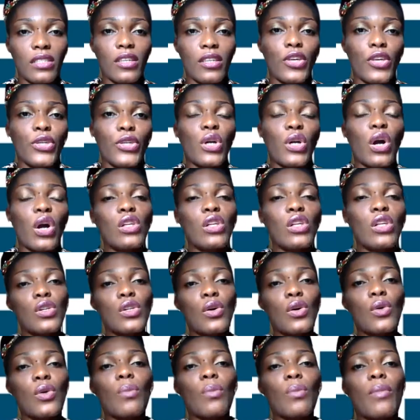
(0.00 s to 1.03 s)
You also
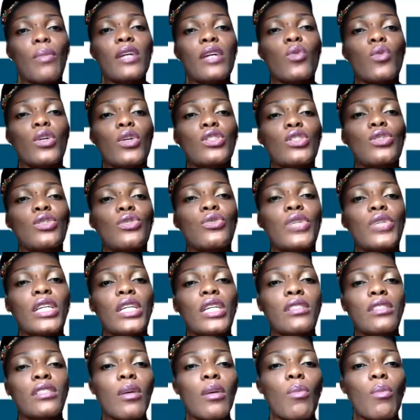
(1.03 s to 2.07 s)
might want to read
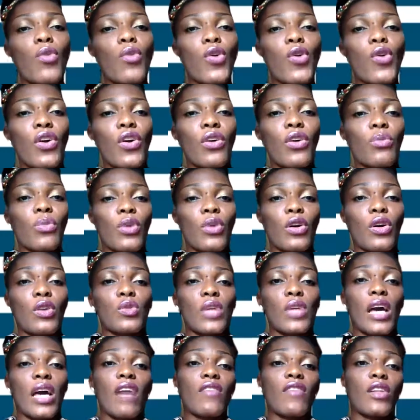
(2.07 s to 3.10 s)
some more because we
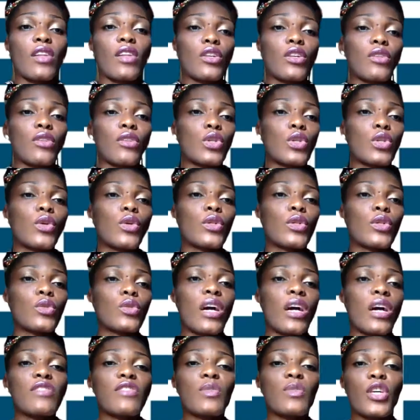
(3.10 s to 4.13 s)
have a lot of stories, we have
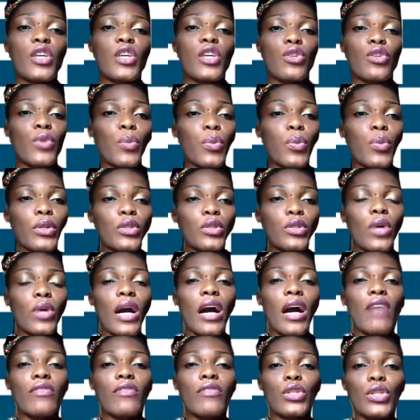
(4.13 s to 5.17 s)
special reports, we have
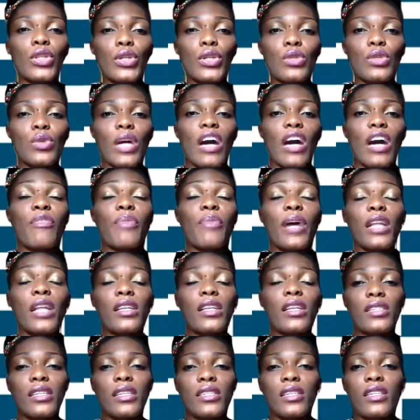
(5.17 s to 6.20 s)
news, we have
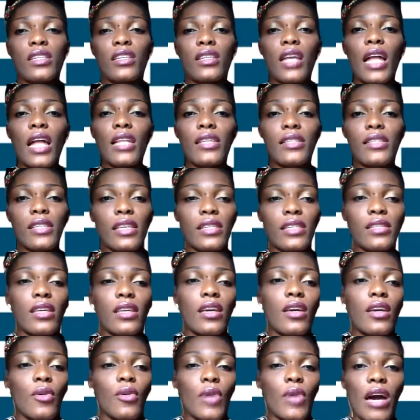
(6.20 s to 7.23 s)
politics and analysis.
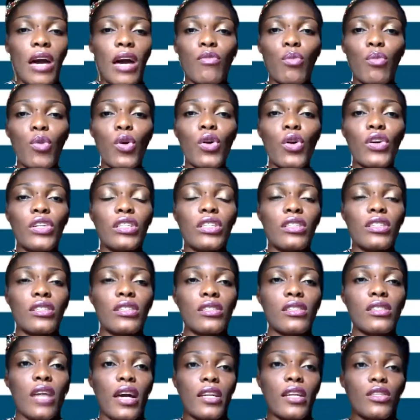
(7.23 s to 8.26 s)
We have more on the
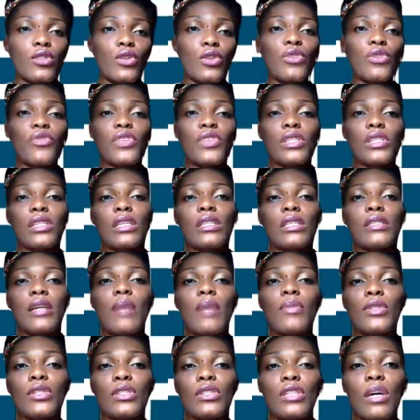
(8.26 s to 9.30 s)
site, so you visit
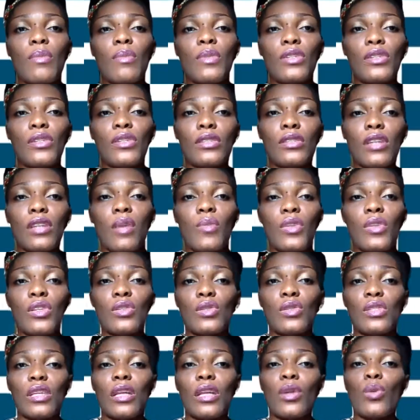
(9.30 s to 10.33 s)

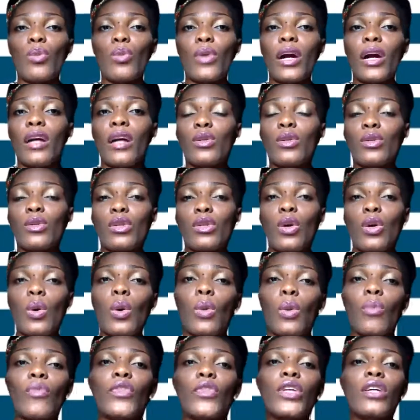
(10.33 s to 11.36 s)

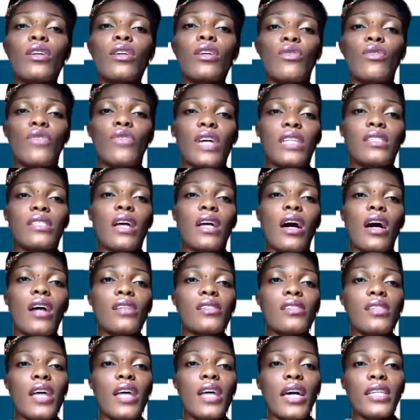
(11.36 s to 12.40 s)
www.elumba.com. That's our
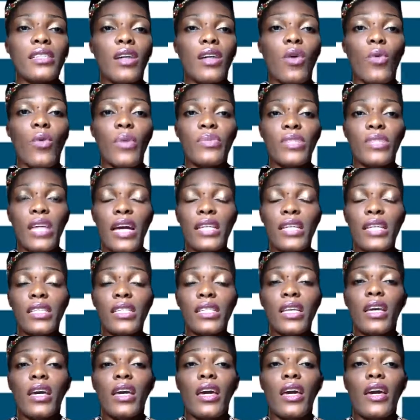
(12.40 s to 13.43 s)
site, our website,
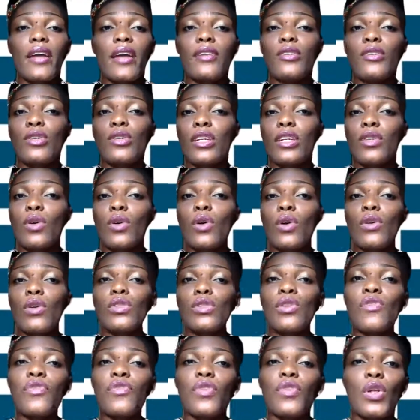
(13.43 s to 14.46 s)
and you can also
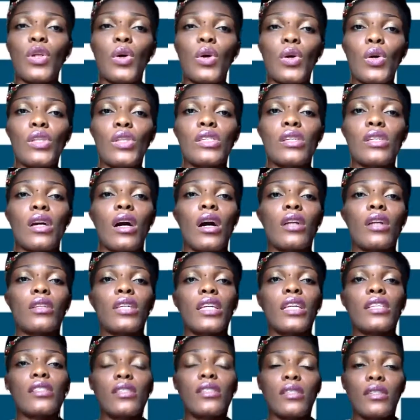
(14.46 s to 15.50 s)
follow us on
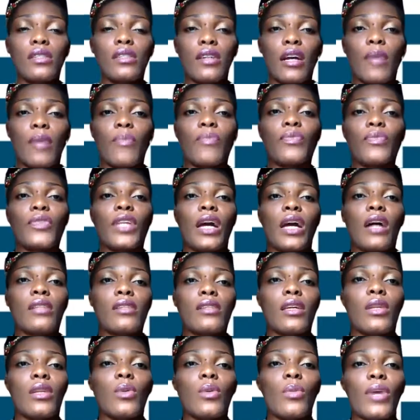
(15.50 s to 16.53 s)
Instagram at
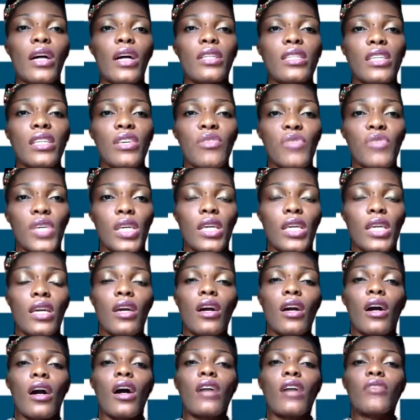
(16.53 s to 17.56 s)
Elumba TV,
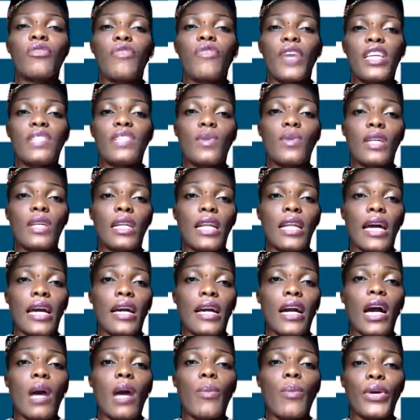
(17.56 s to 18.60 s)
on Facebook, like
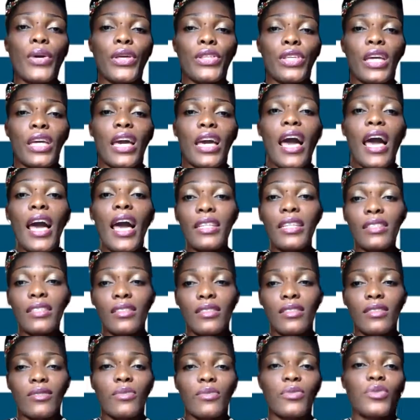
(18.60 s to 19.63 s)
our page, and
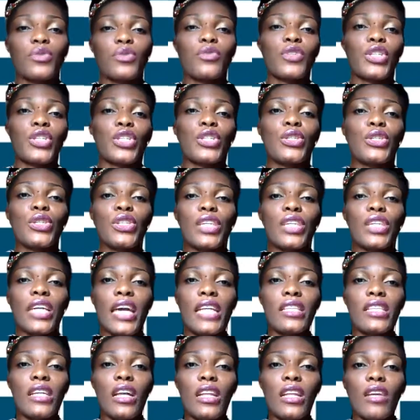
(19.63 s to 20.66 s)
for you to
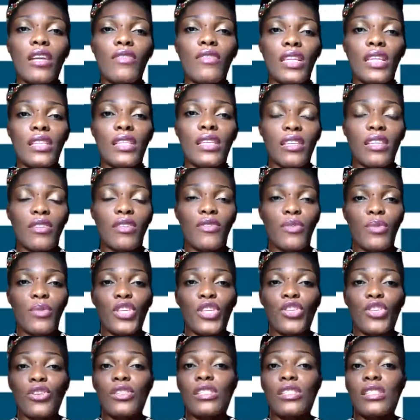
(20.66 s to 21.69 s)
get all of this
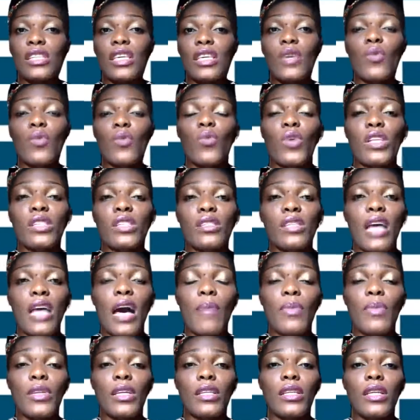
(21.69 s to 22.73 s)
information, see what's
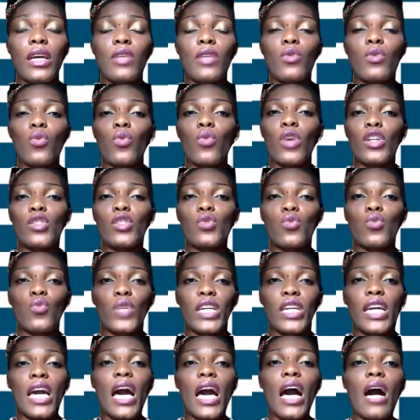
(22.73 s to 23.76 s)
happening and what
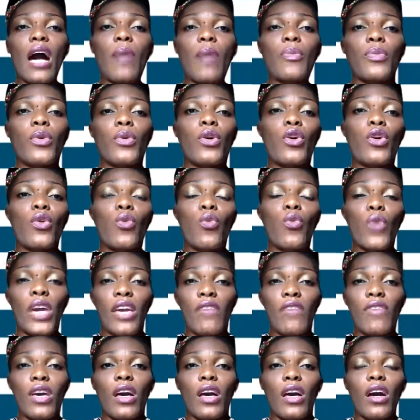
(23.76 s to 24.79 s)
we're up with
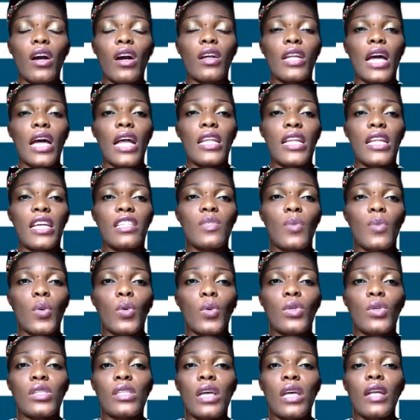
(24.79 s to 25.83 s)
on our next
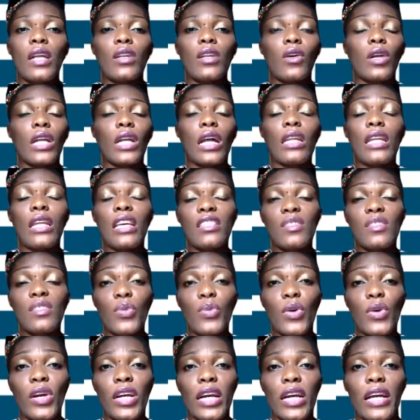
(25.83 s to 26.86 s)
post and on our next
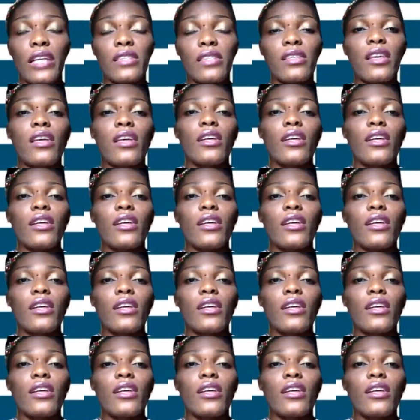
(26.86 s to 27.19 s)
broadcast,